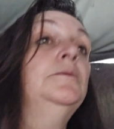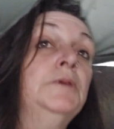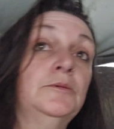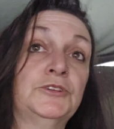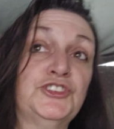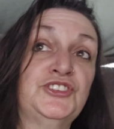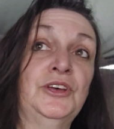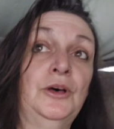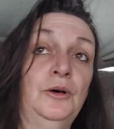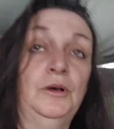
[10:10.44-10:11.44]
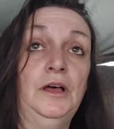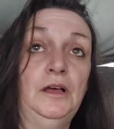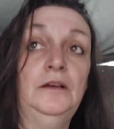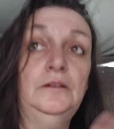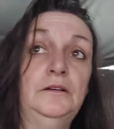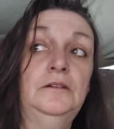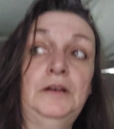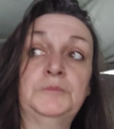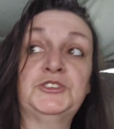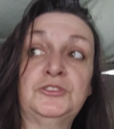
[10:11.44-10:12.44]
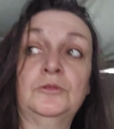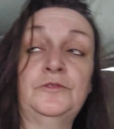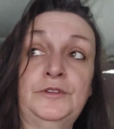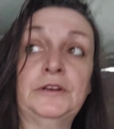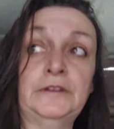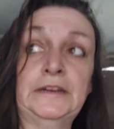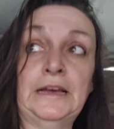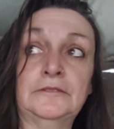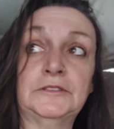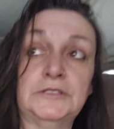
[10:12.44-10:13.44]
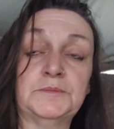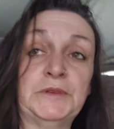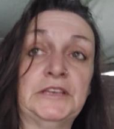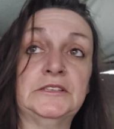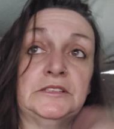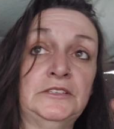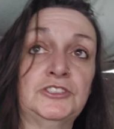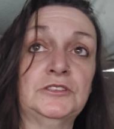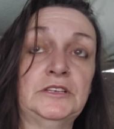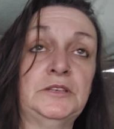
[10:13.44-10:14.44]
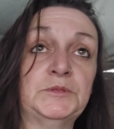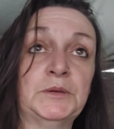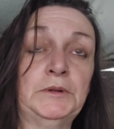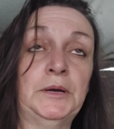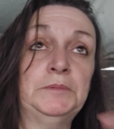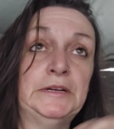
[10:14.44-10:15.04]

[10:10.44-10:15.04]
But we're still, I'm still figuring out this because the indolent keeps coming on.